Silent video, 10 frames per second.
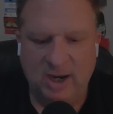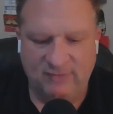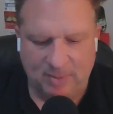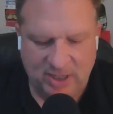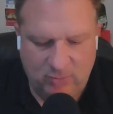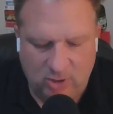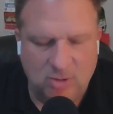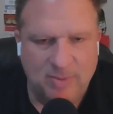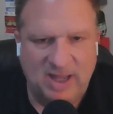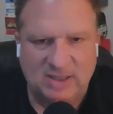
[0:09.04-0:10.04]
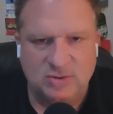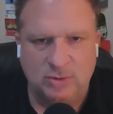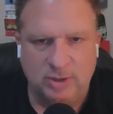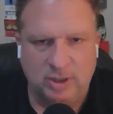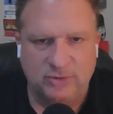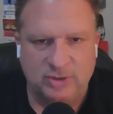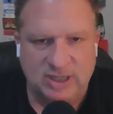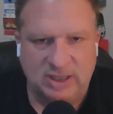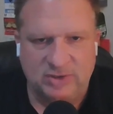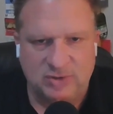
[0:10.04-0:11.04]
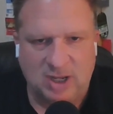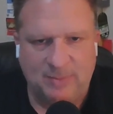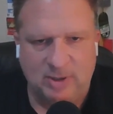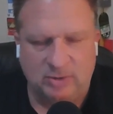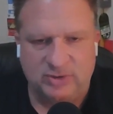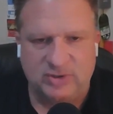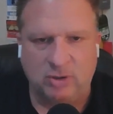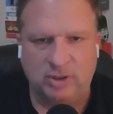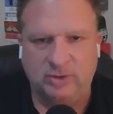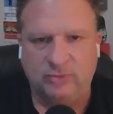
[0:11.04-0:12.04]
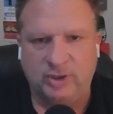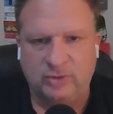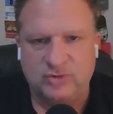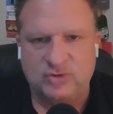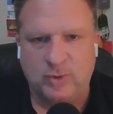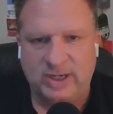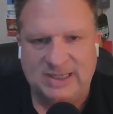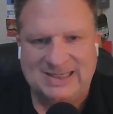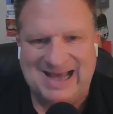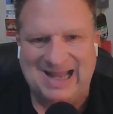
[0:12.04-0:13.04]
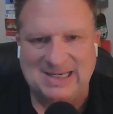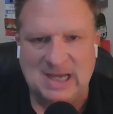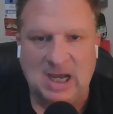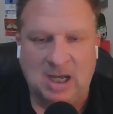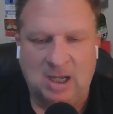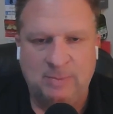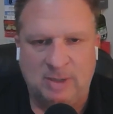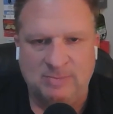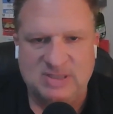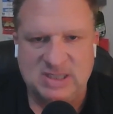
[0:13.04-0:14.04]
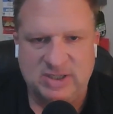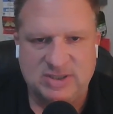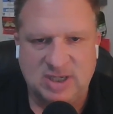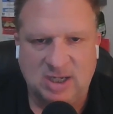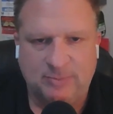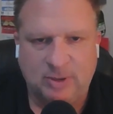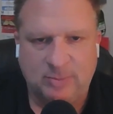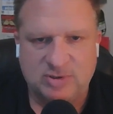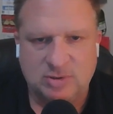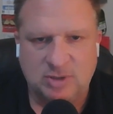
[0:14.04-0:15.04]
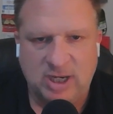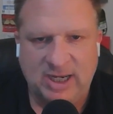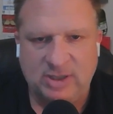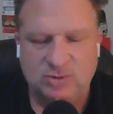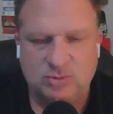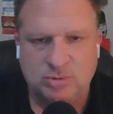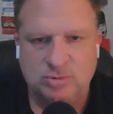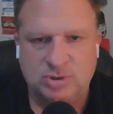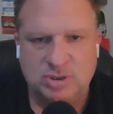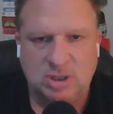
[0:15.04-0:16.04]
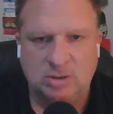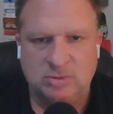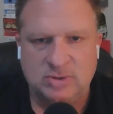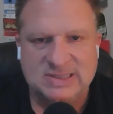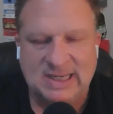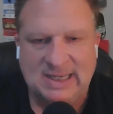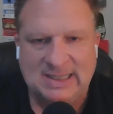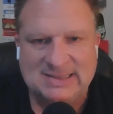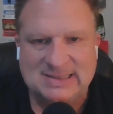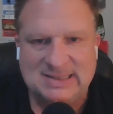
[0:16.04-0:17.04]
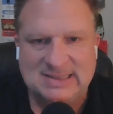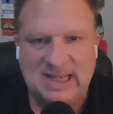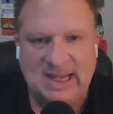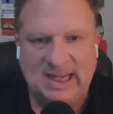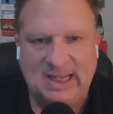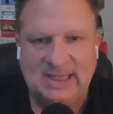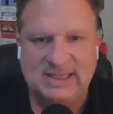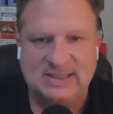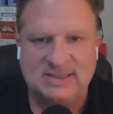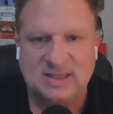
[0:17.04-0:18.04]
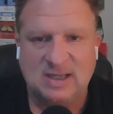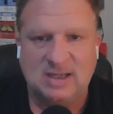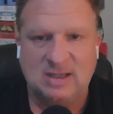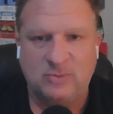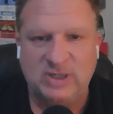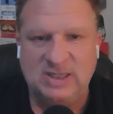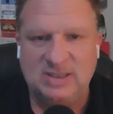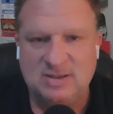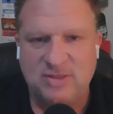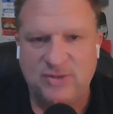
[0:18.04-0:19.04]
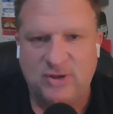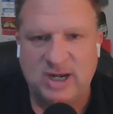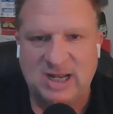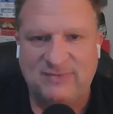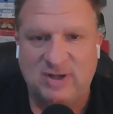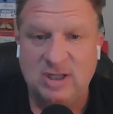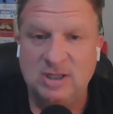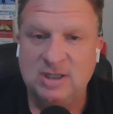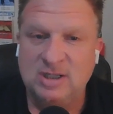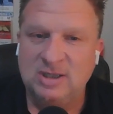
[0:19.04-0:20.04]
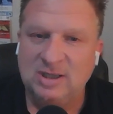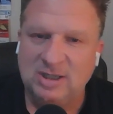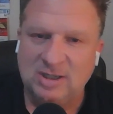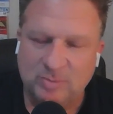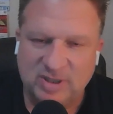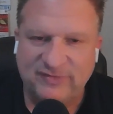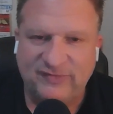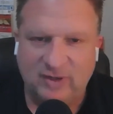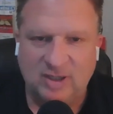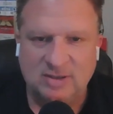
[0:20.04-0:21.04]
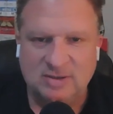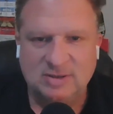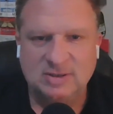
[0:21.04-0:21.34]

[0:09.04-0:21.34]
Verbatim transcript: Hey, everybody, welcome back to another Daily Drop here on TarHeelIllustrated.com. I'm THI publisher Andrew Jones, and today is Halloween. Thought I'd have a little bit of fun.